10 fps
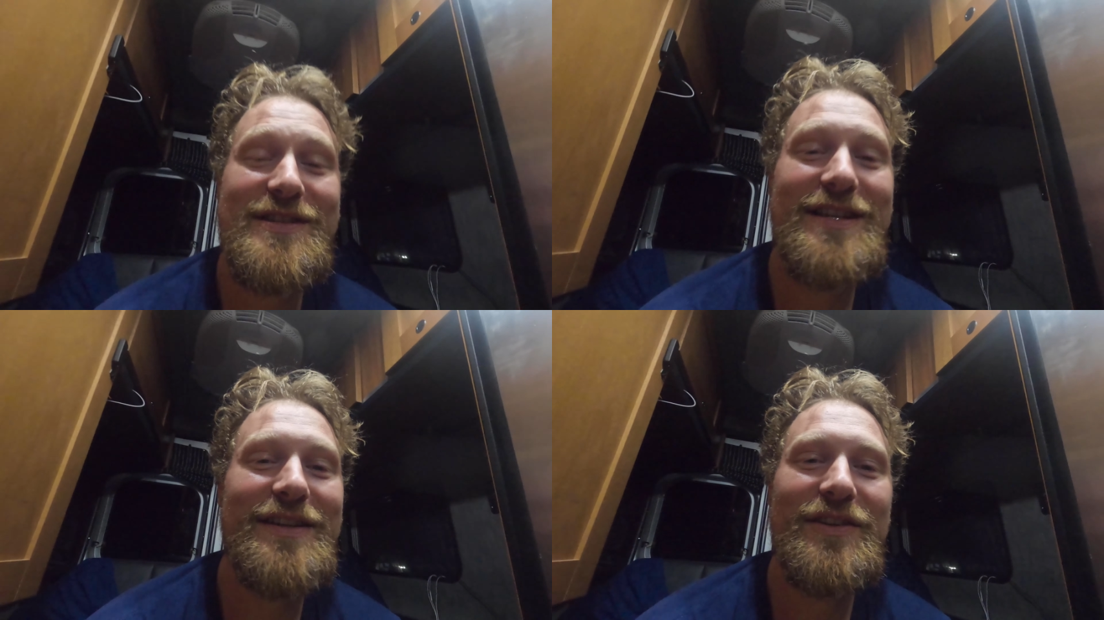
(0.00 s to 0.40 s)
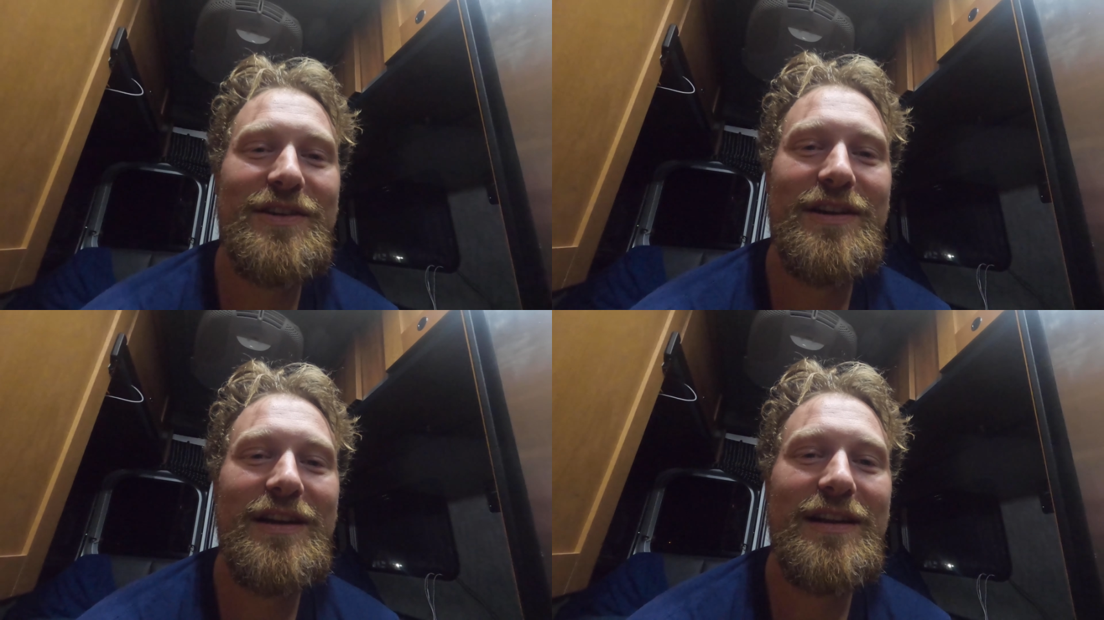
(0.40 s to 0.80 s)
seen
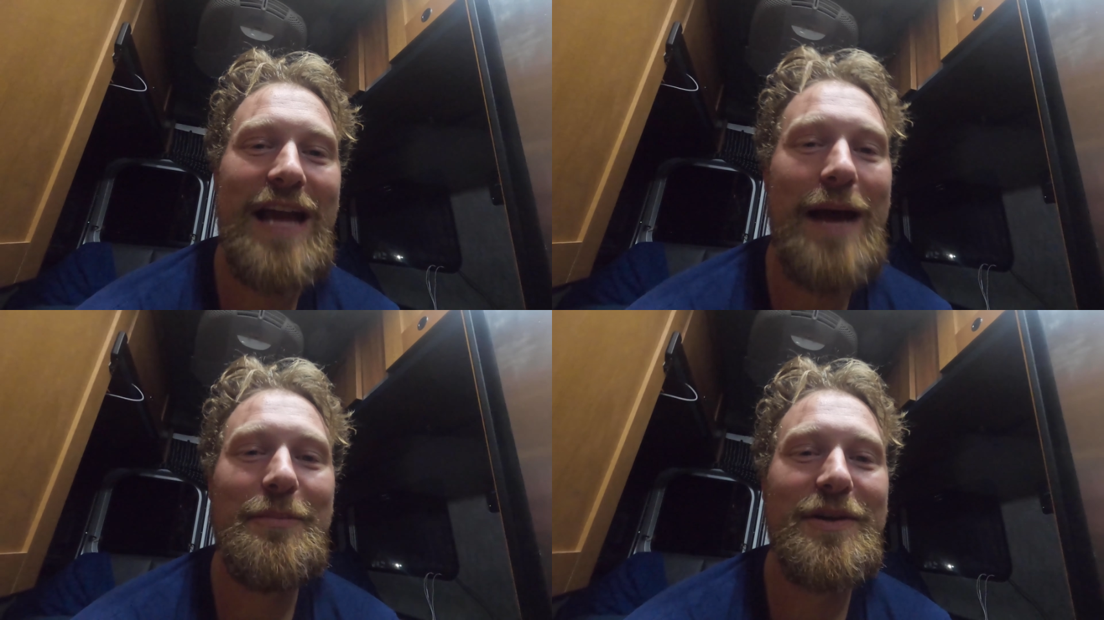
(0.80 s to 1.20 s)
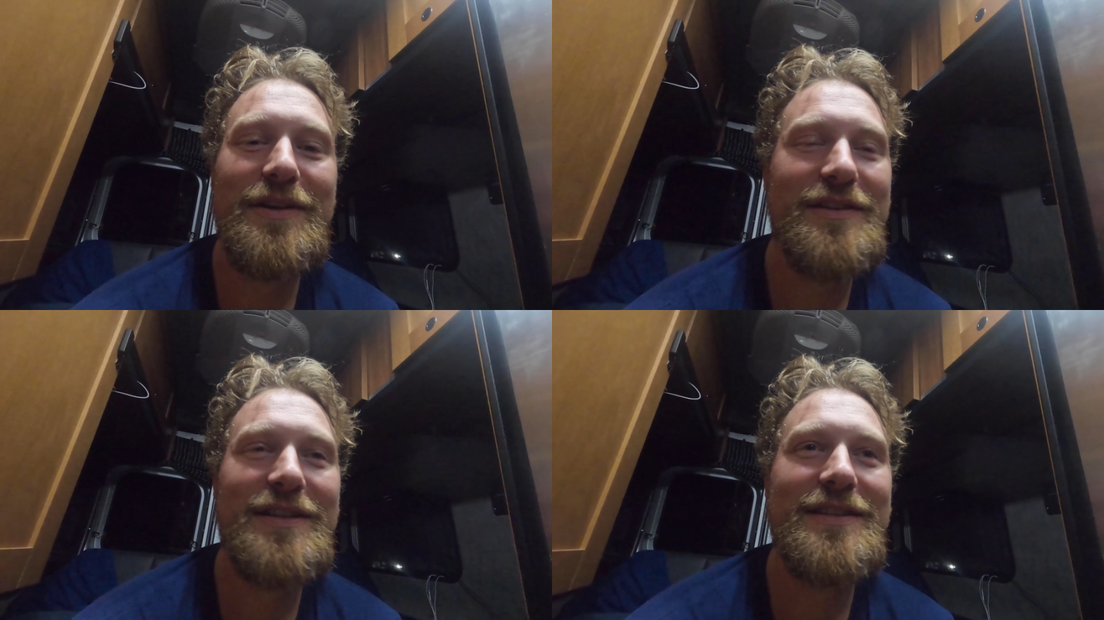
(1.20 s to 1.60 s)
her
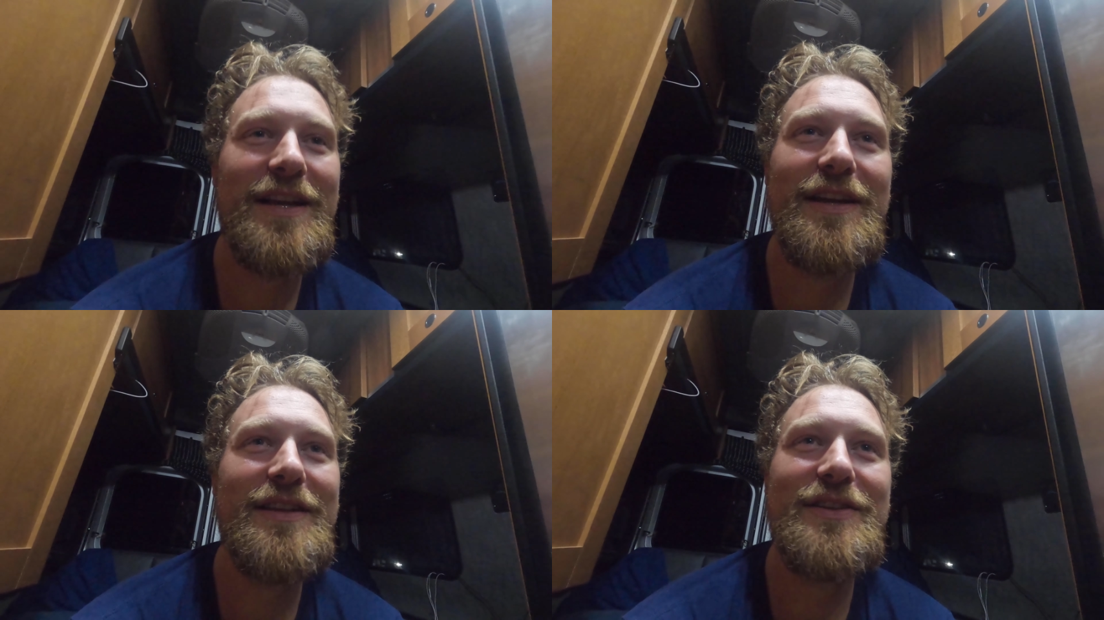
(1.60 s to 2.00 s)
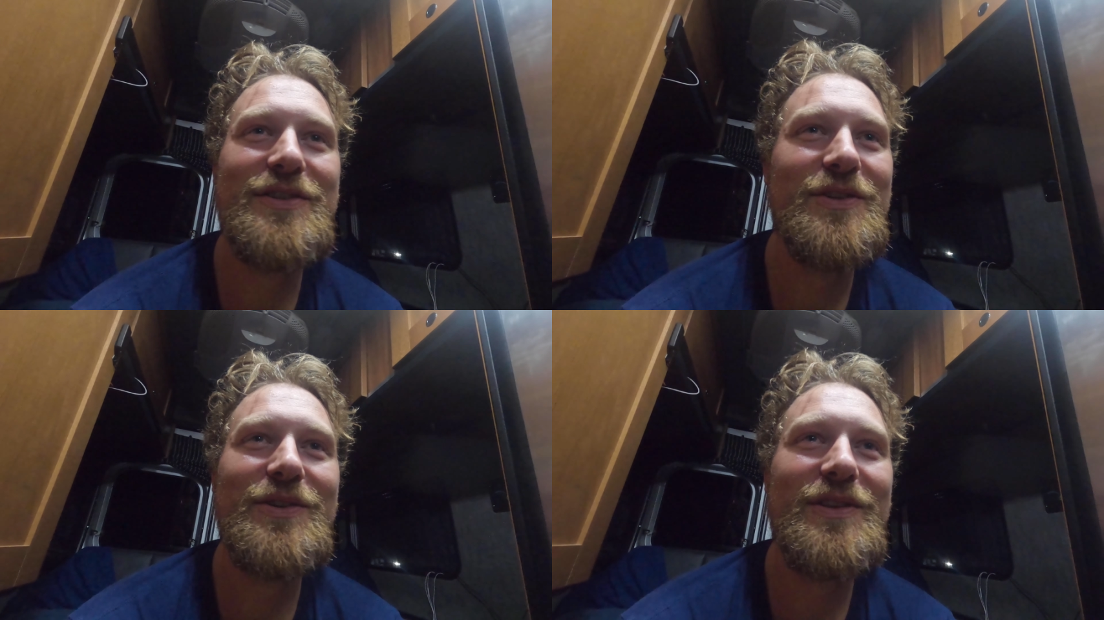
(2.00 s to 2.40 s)
happier, to tell you the
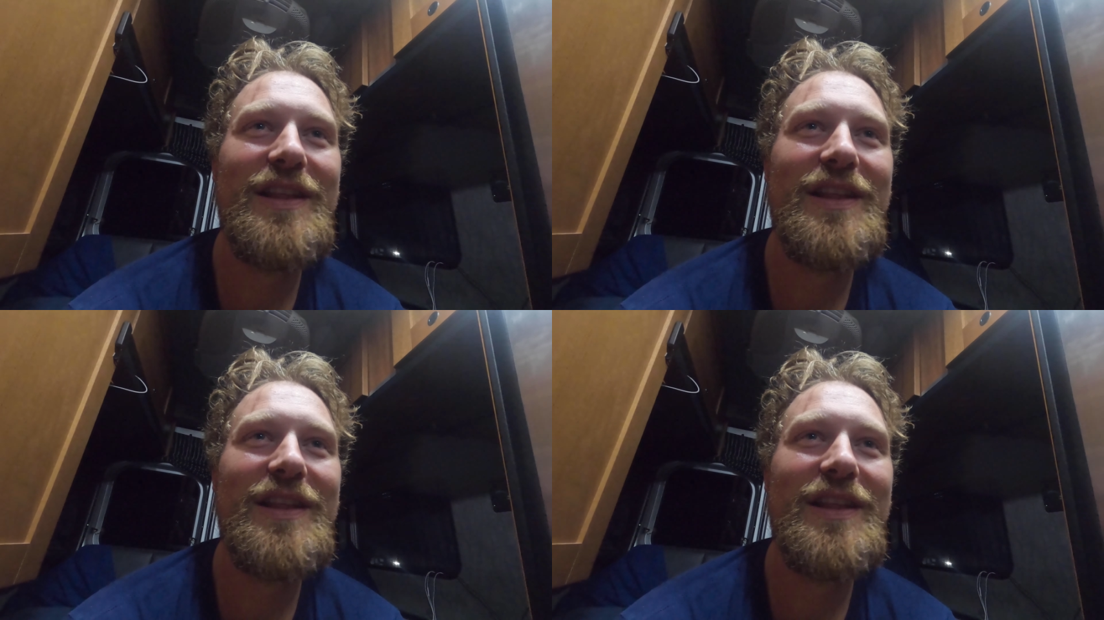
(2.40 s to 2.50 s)
truth.